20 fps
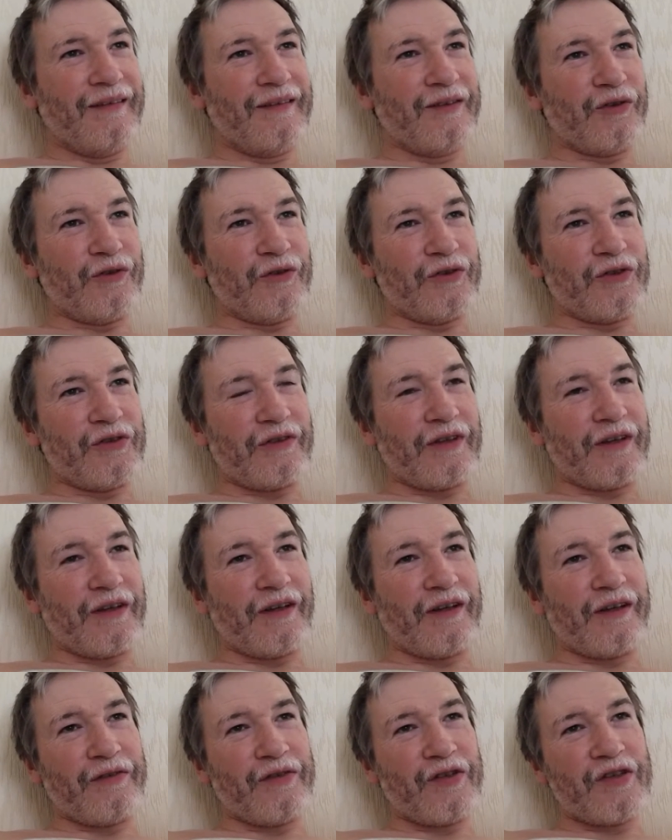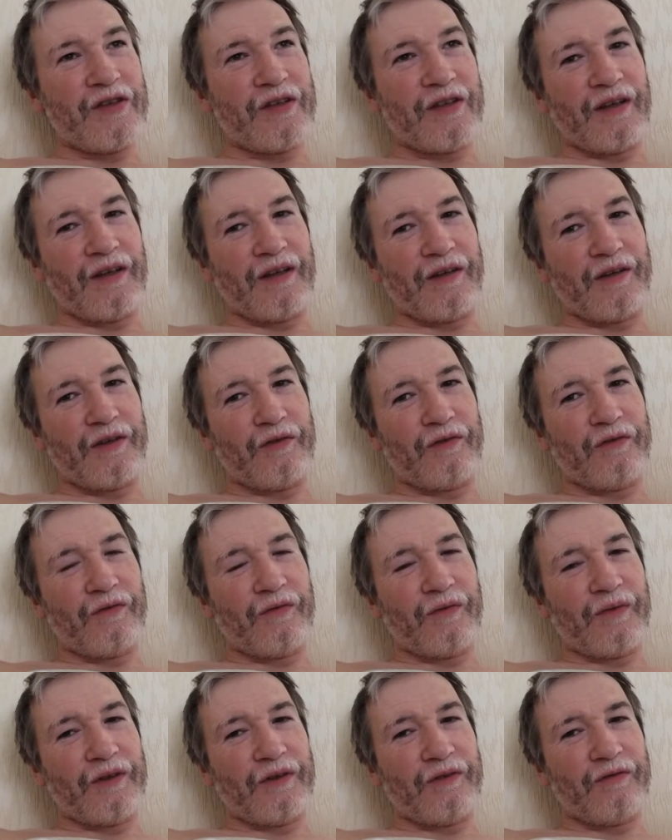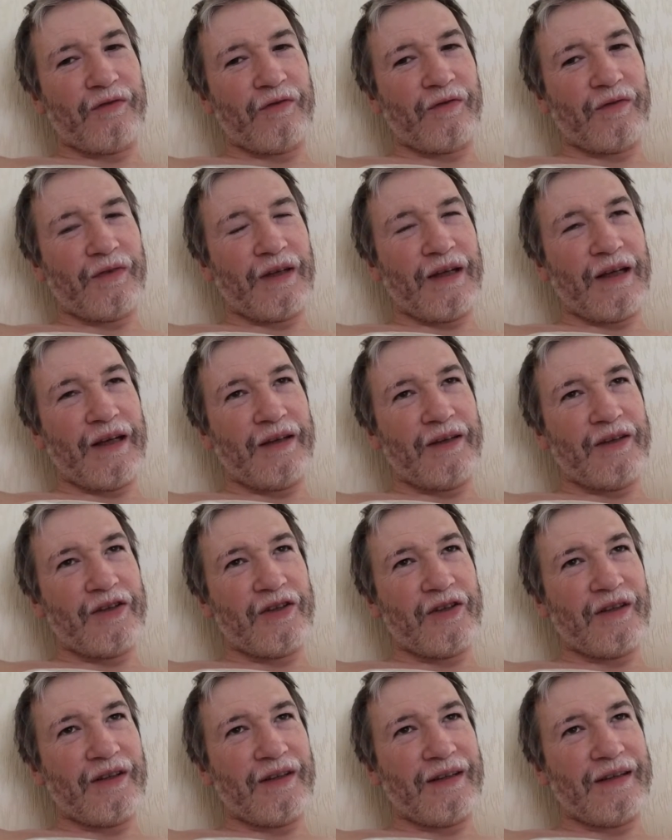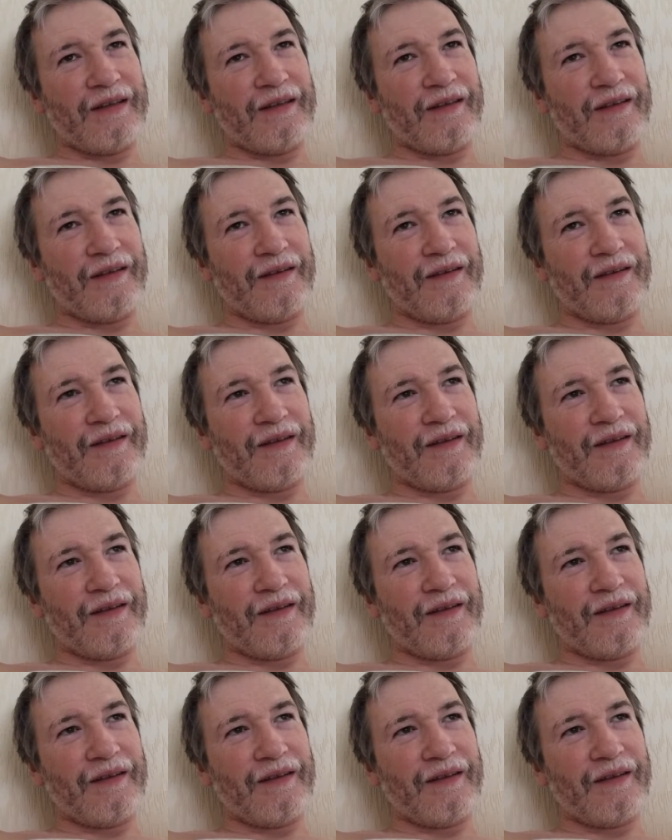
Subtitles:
Dogs are a kind of sink of energy, and that